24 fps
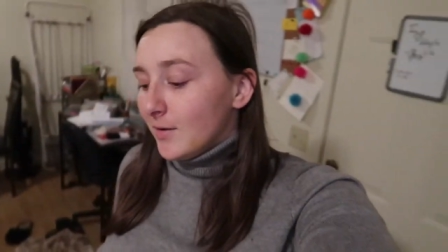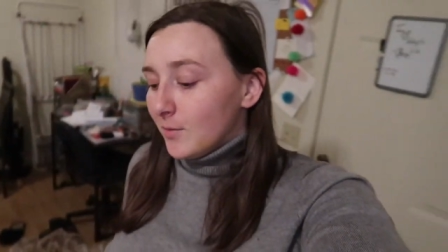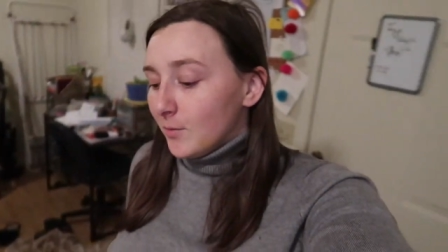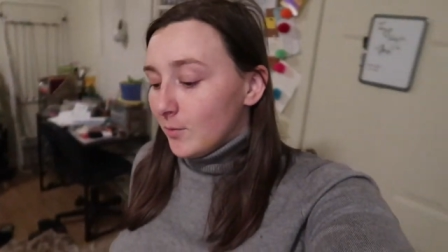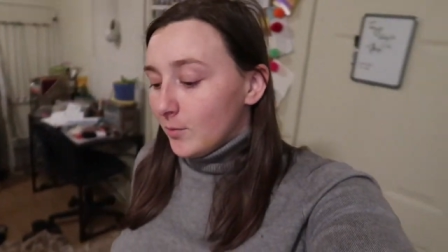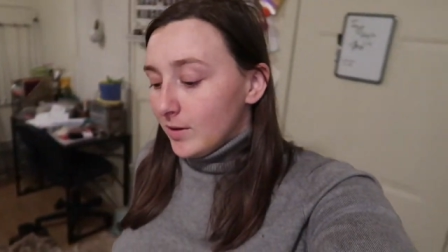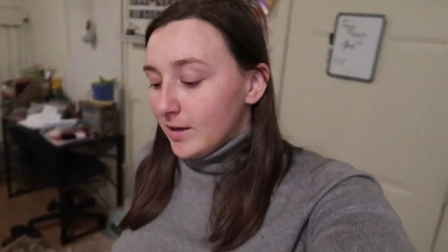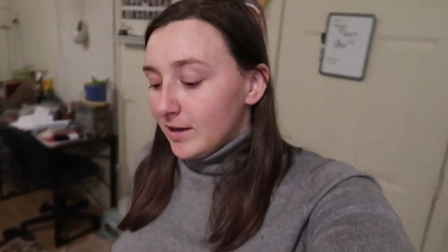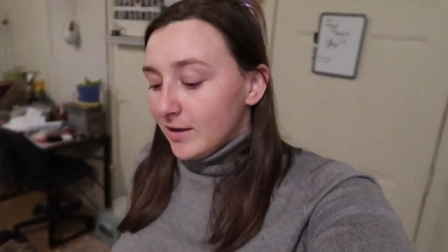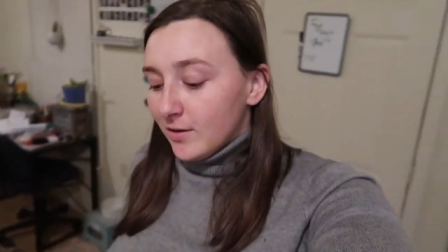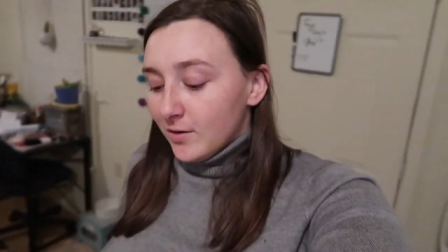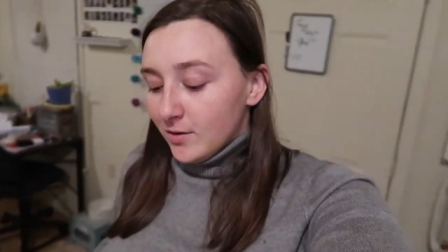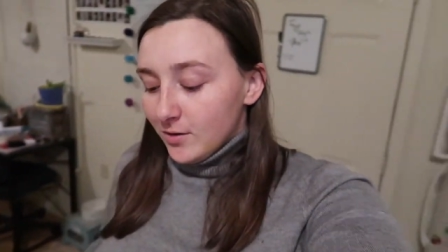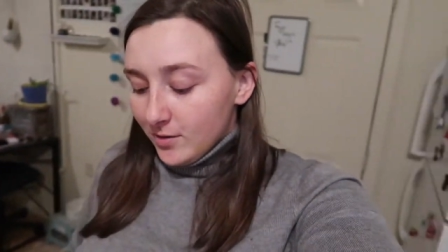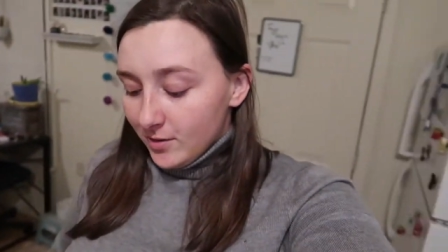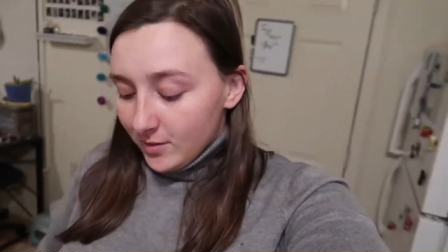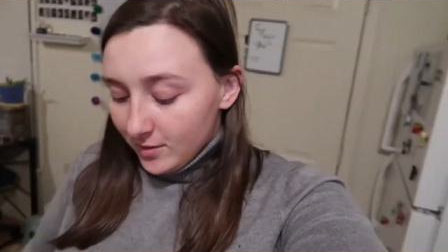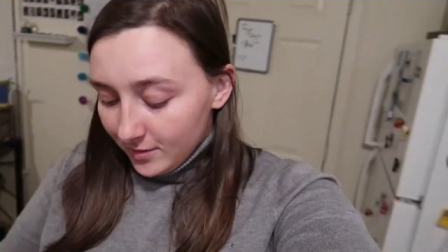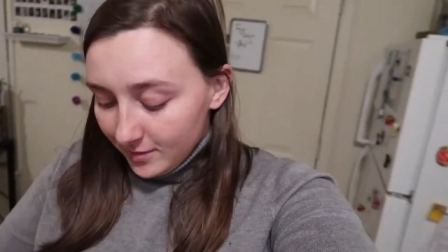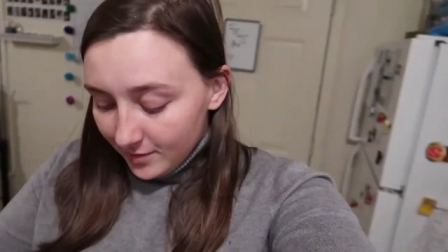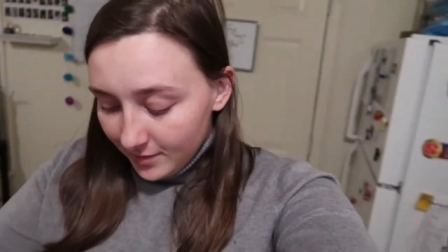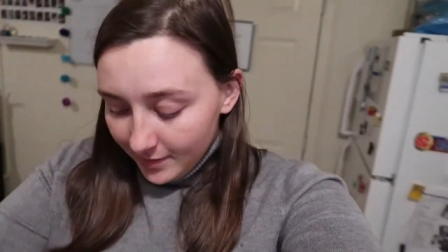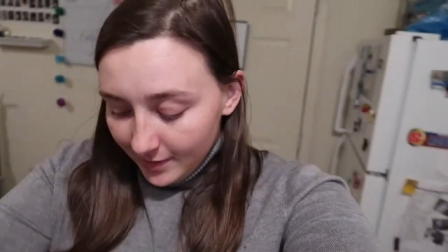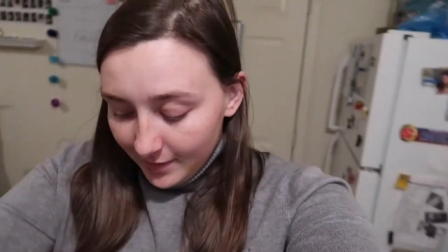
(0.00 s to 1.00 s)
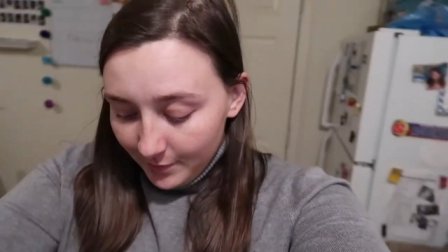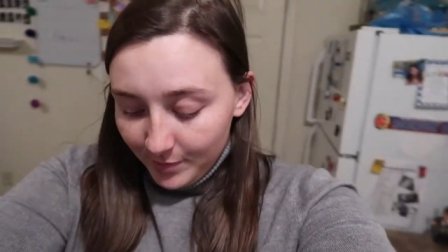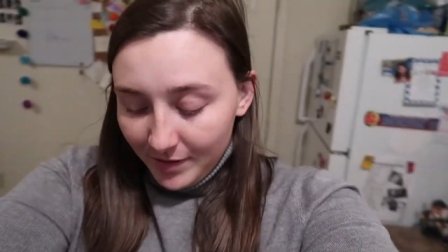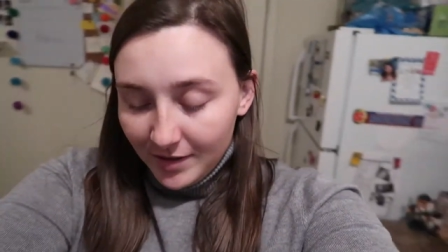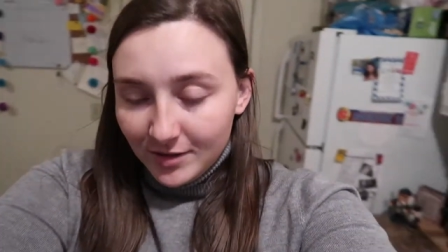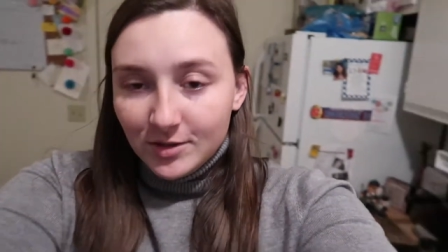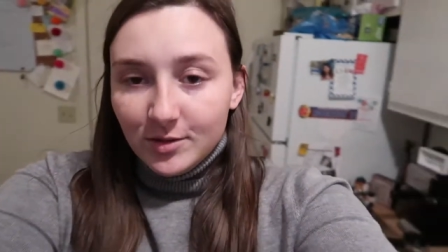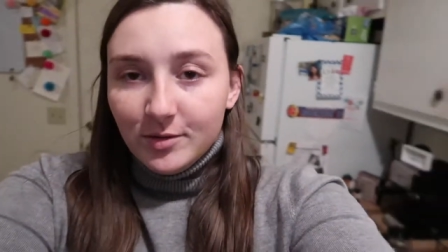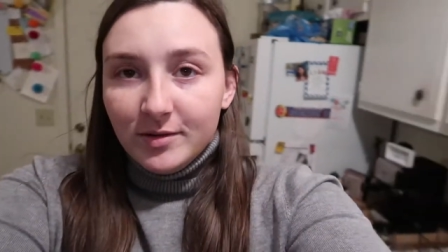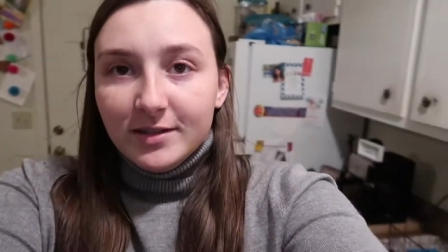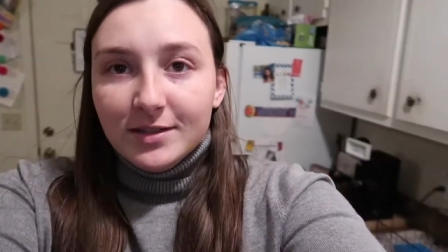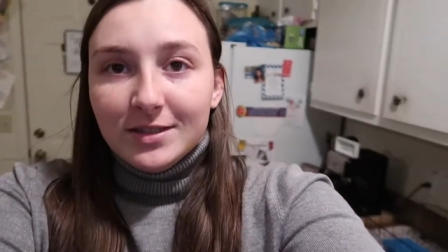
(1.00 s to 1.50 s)
We are
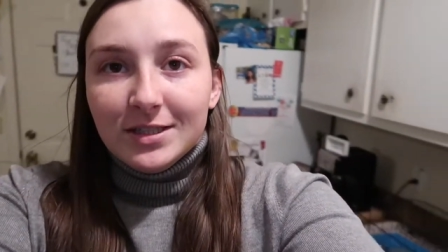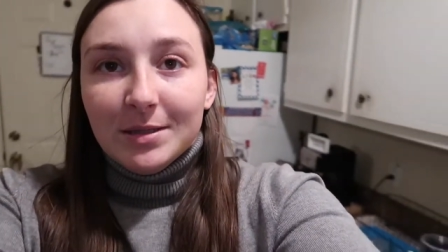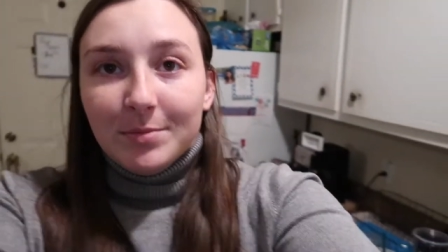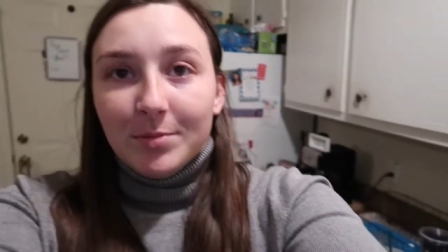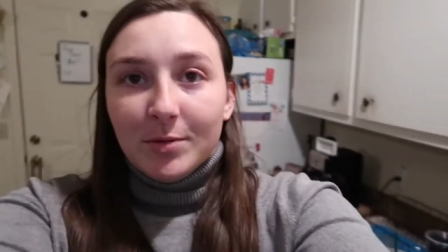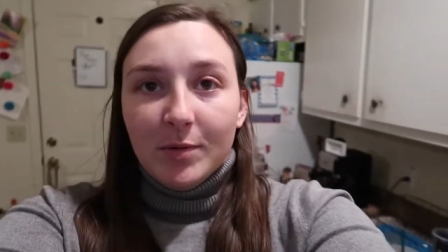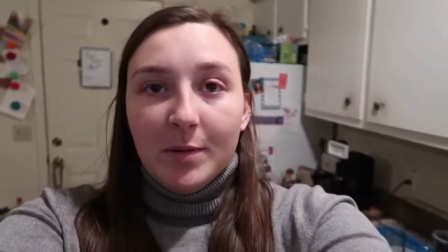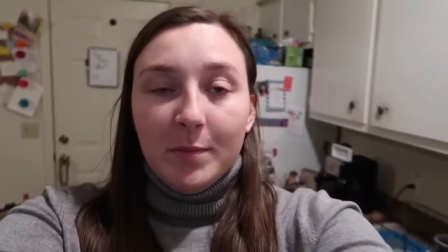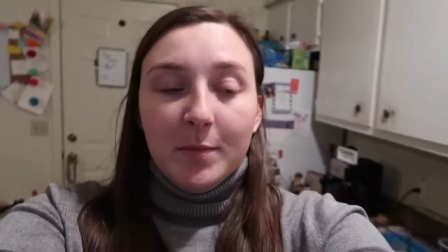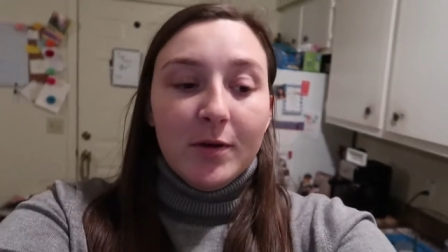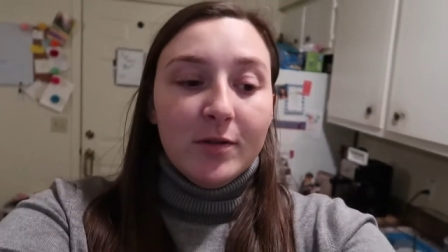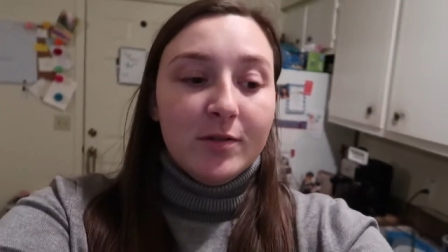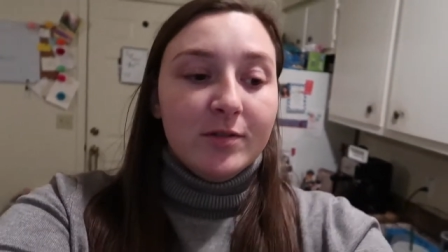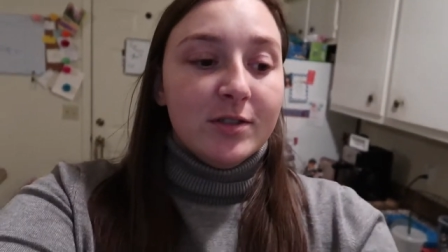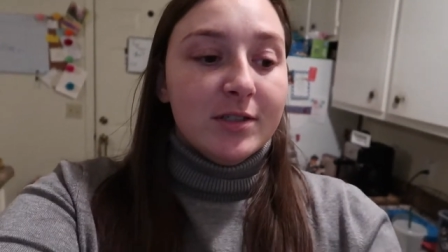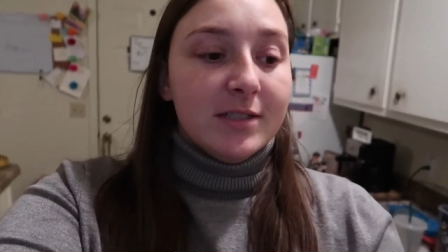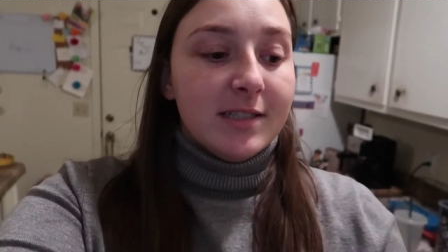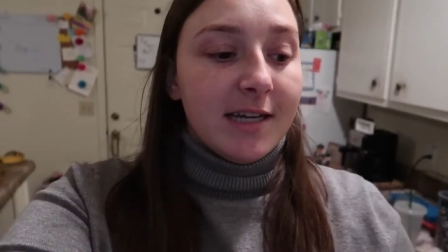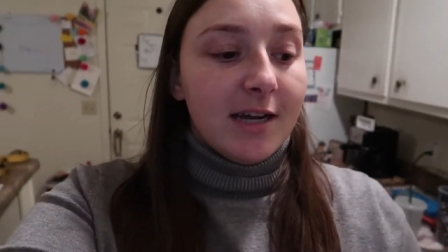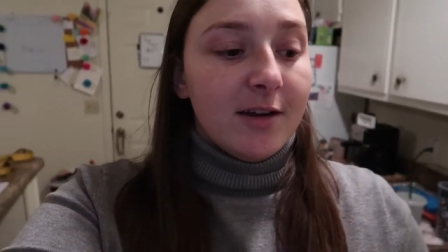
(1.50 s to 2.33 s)
about to eat supper. We both just